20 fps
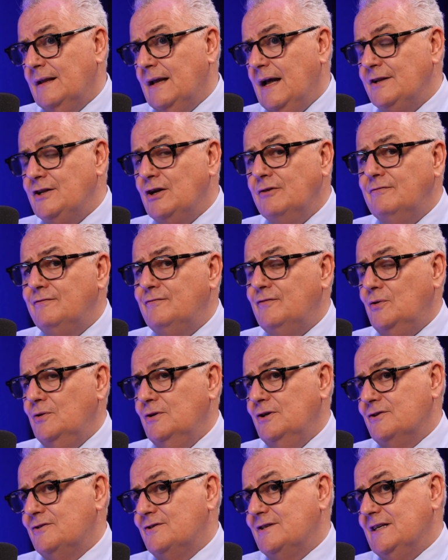And don't fool
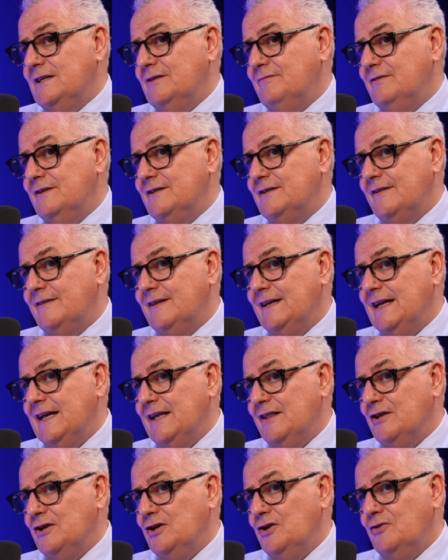yourself into
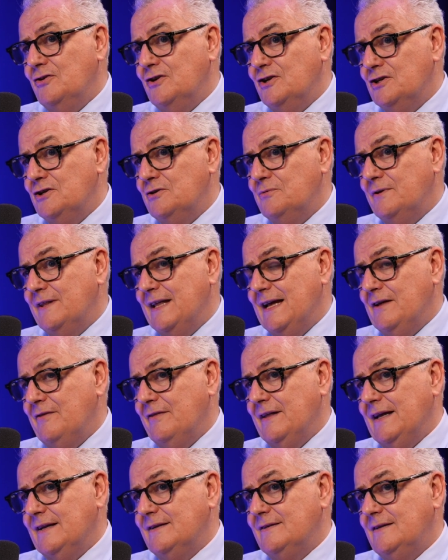thinking that you can do it without
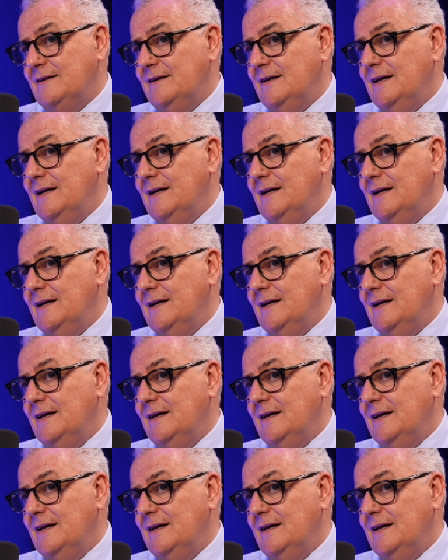that.